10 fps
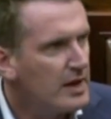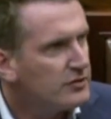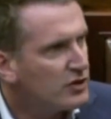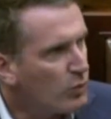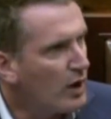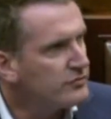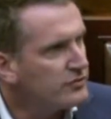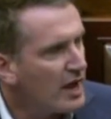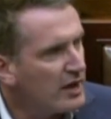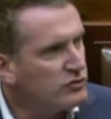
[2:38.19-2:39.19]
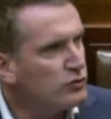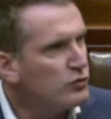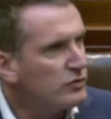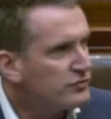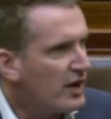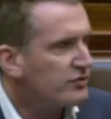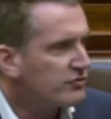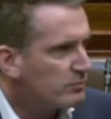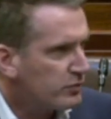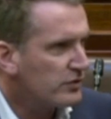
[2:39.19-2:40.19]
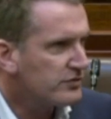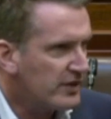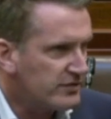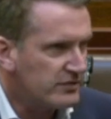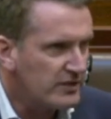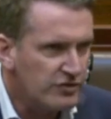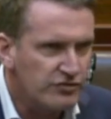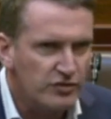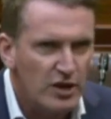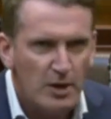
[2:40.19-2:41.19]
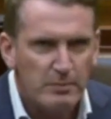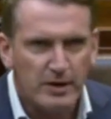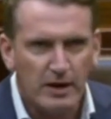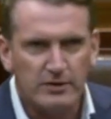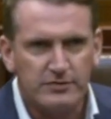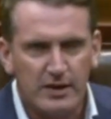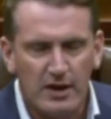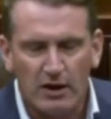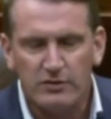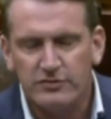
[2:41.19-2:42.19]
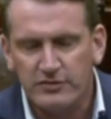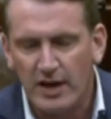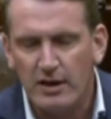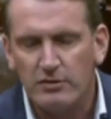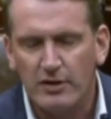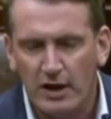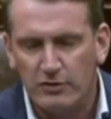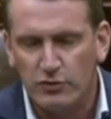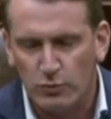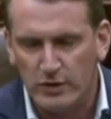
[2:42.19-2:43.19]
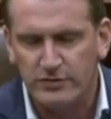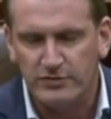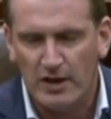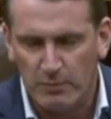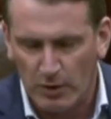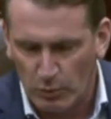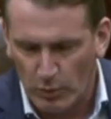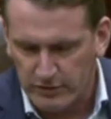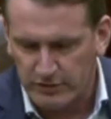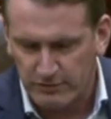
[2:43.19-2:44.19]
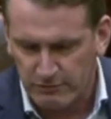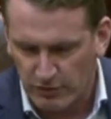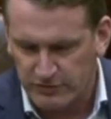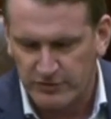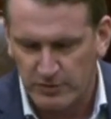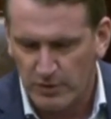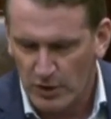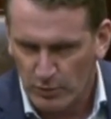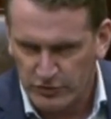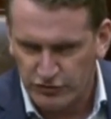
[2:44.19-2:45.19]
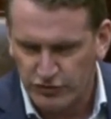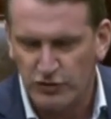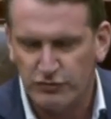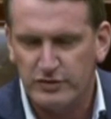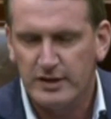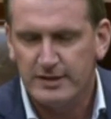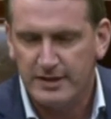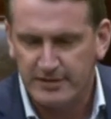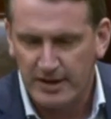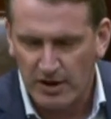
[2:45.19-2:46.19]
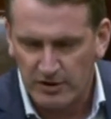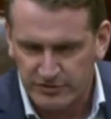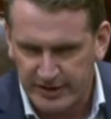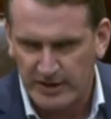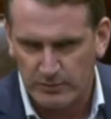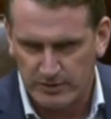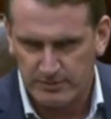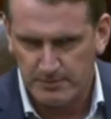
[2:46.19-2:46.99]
They want a new DEIS Plus designation because they are scared out of their wits about what is in front of them with the children that they are dealing with.